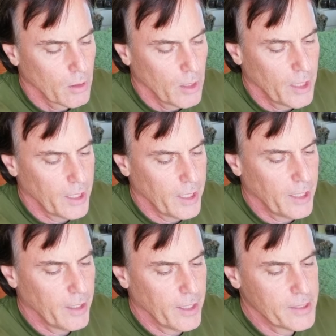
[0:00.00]
And
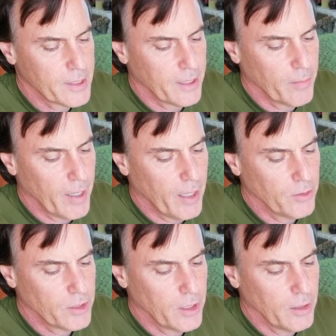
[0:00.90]
again, the nice thing
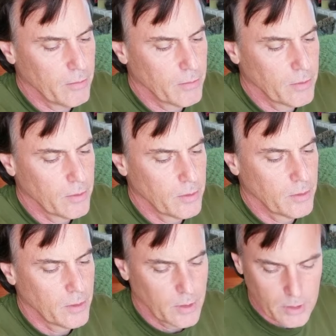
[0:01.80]
about
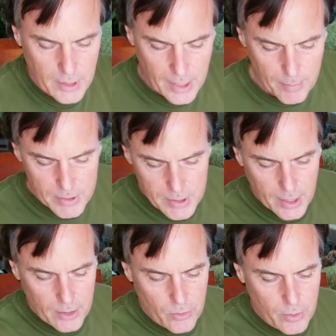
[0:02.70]
tape is
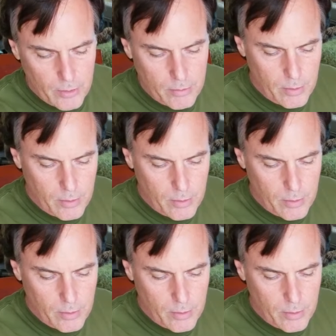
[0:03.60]
that you can